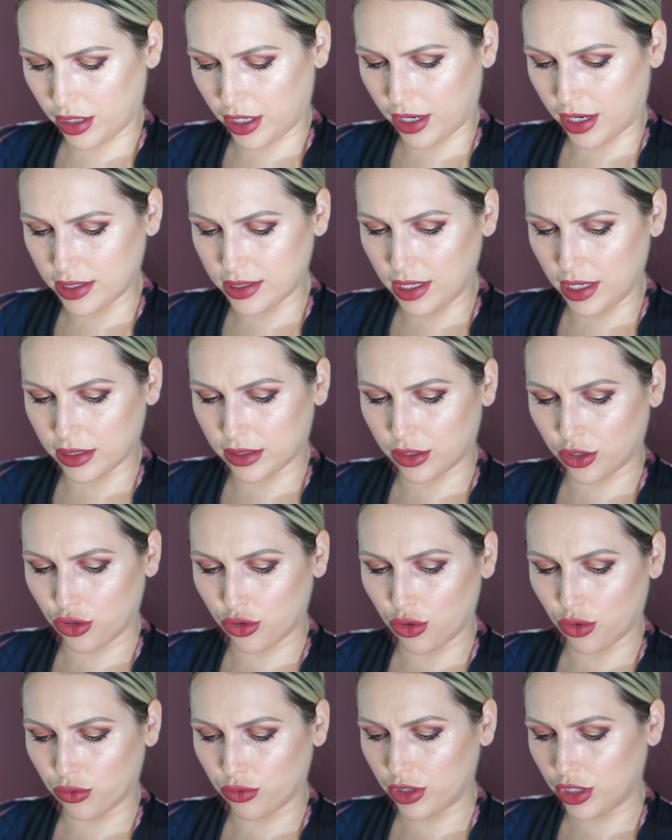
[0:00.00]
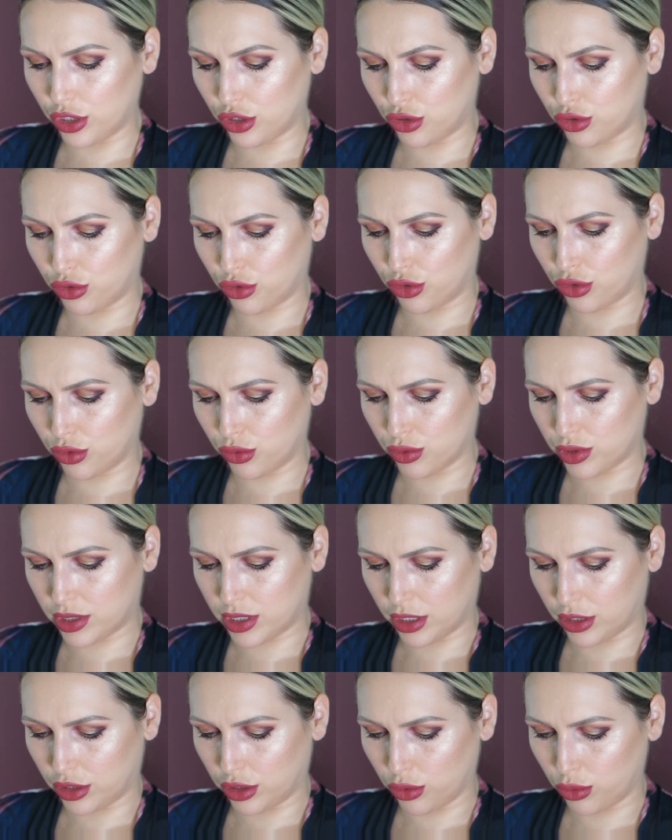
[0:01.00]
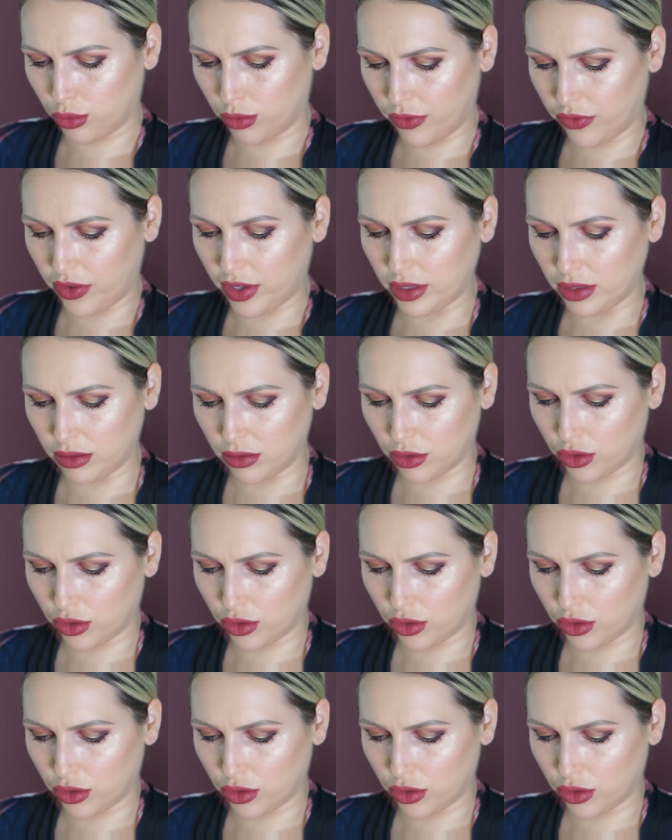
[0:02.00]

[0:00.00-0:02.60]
like I said, you don't need to use the glue with it.